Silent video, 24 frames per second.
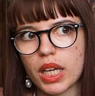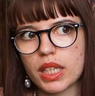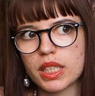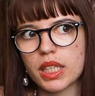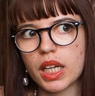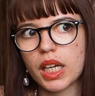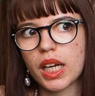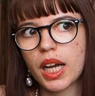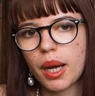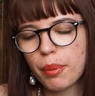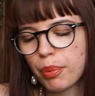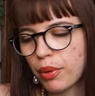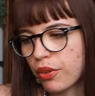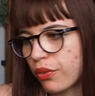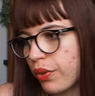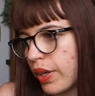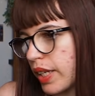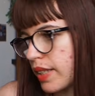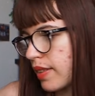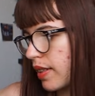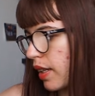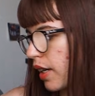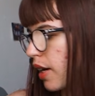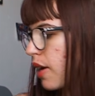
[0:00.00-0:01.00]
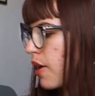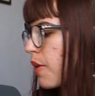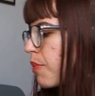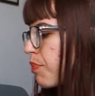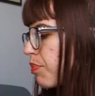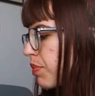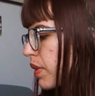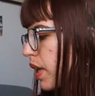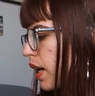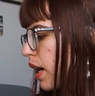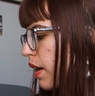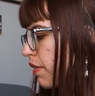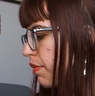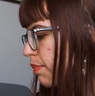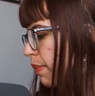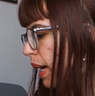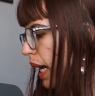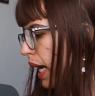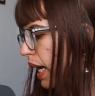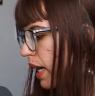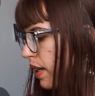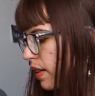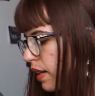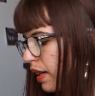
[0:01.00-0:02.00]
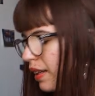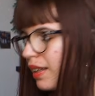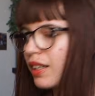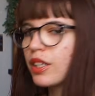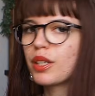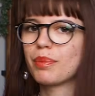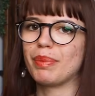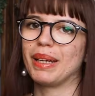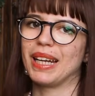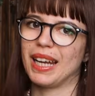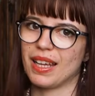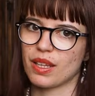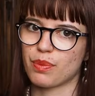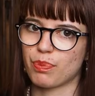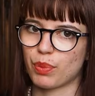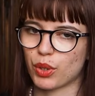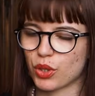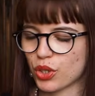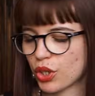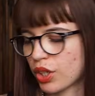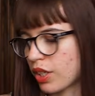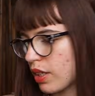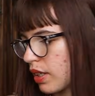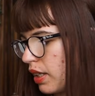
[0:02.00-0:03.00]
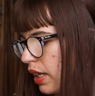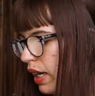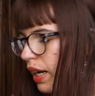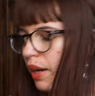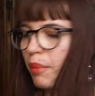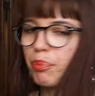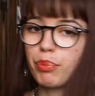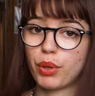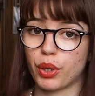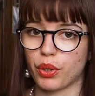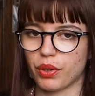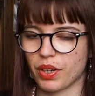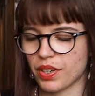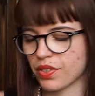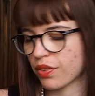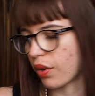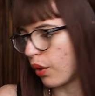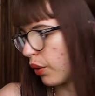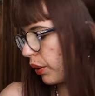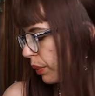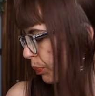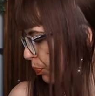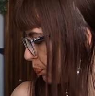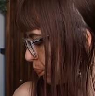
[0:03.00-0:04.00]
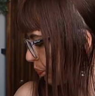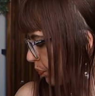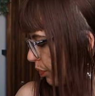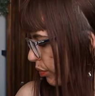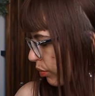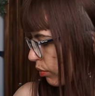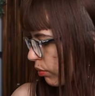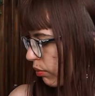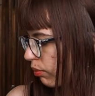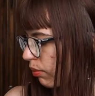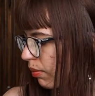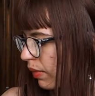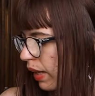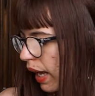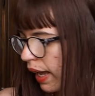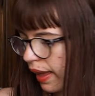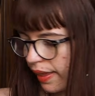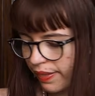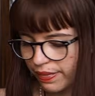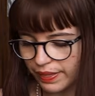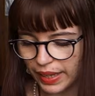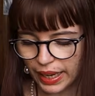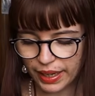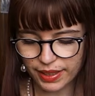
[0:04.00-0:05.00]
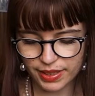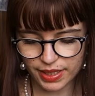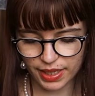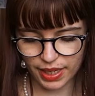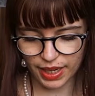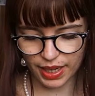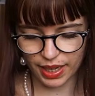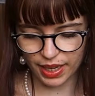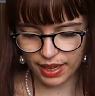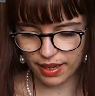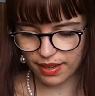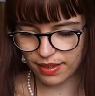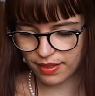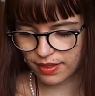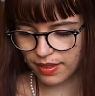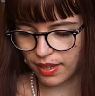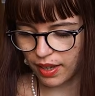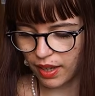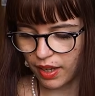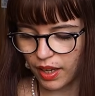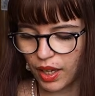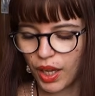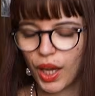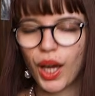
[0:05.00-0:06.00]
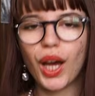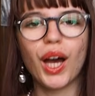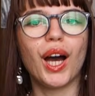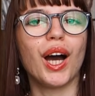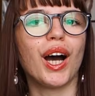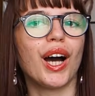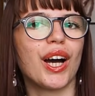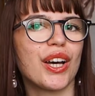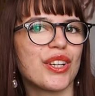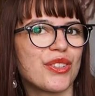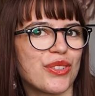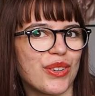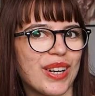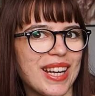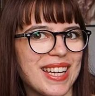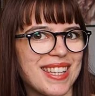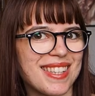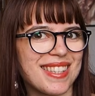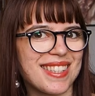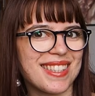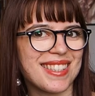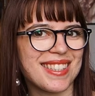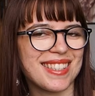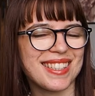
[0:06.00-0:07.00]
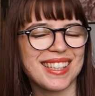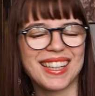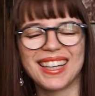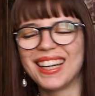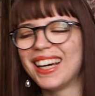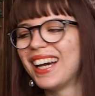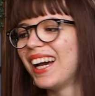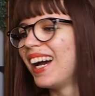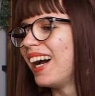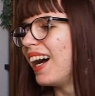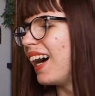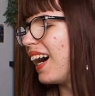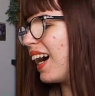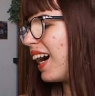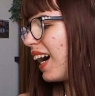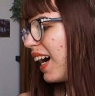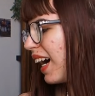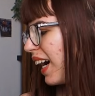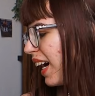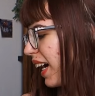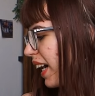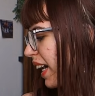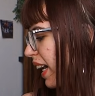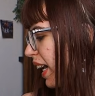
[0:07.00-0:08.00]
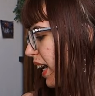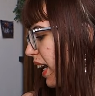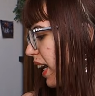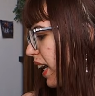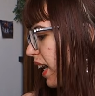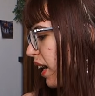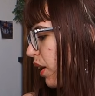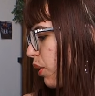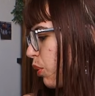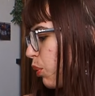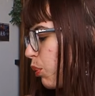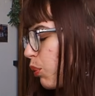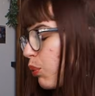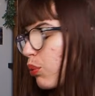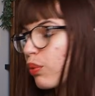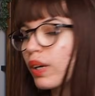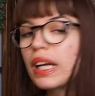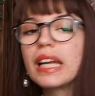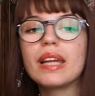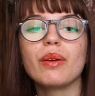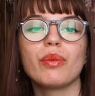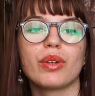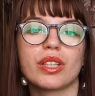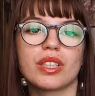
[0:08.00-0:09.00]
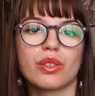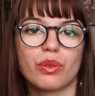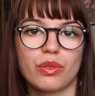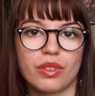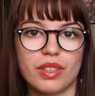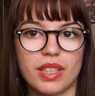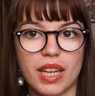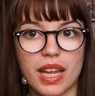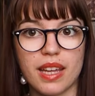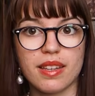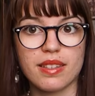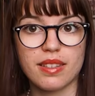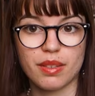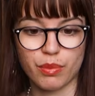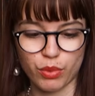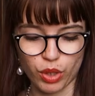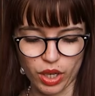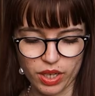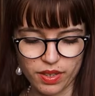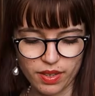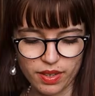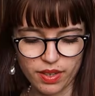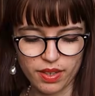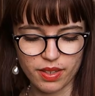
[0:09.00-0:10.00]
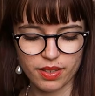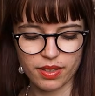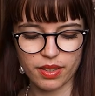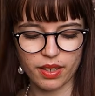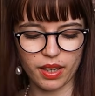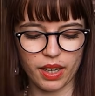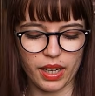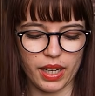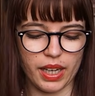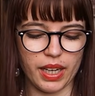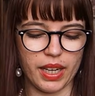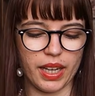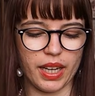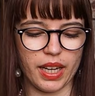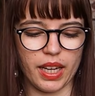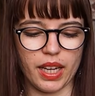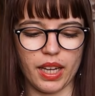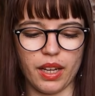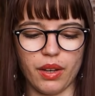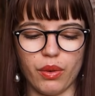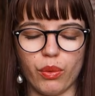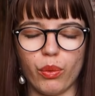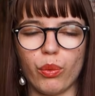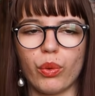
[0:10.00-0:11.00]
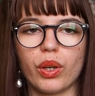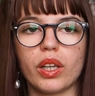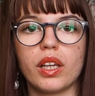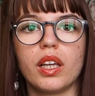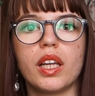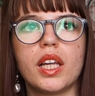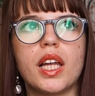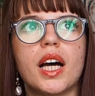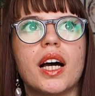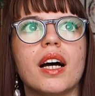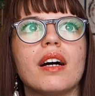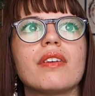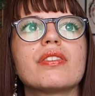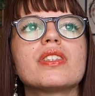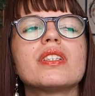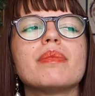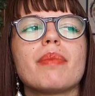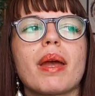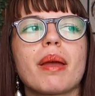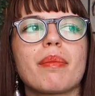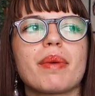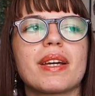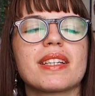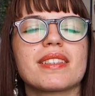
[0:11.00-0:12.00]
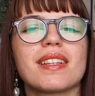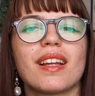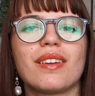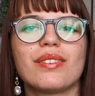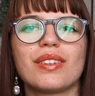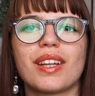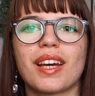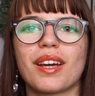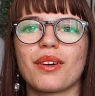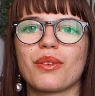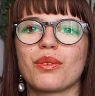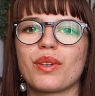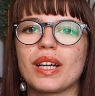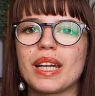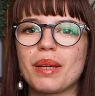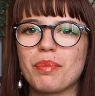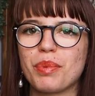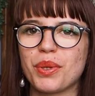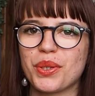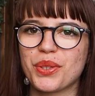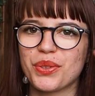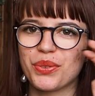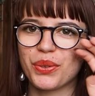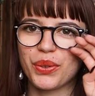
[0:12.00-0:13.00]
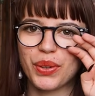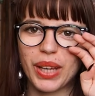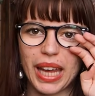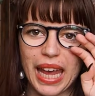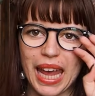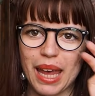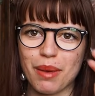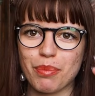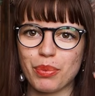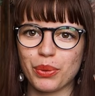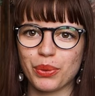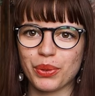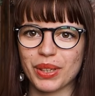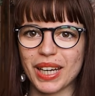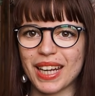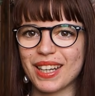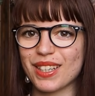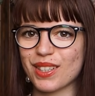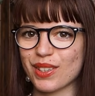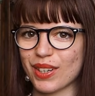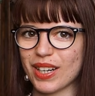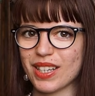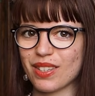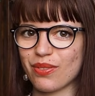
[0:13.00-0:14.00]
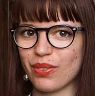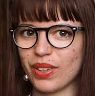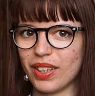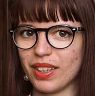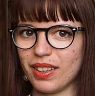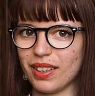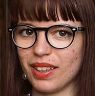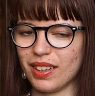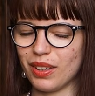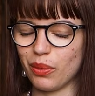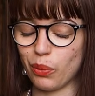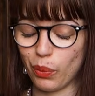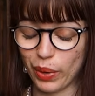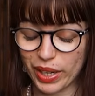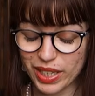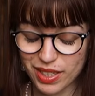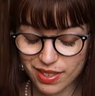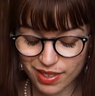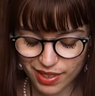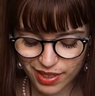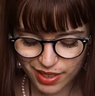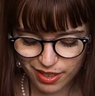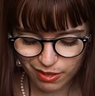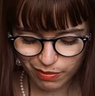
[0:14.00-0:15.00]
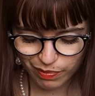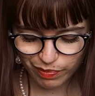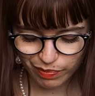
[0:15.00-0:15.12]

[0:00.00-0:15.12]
a couple of weeks ago that I've made a little bit less progress on, and that is a dress. I really want to knit some dresses. I would love to make myself like a really beautiful cable knit dress for the winter.